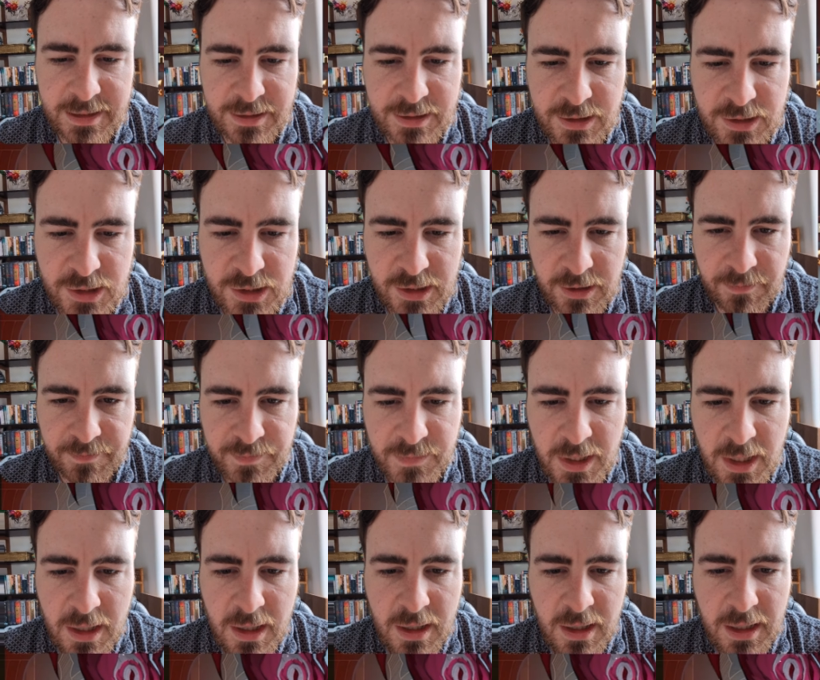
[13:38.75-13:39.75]
So
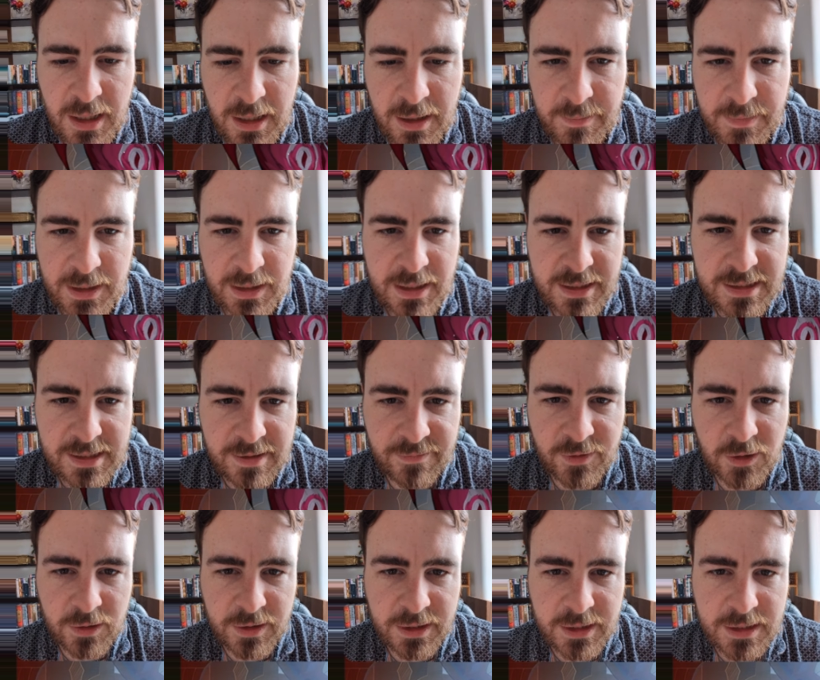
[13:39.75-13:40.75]
let's have a
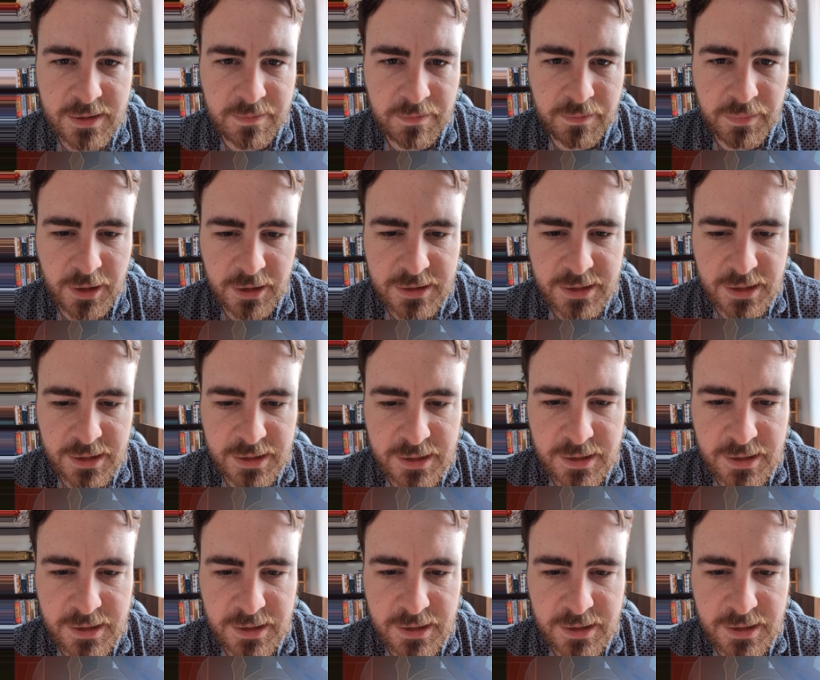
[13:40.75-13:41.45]
look at these bosses.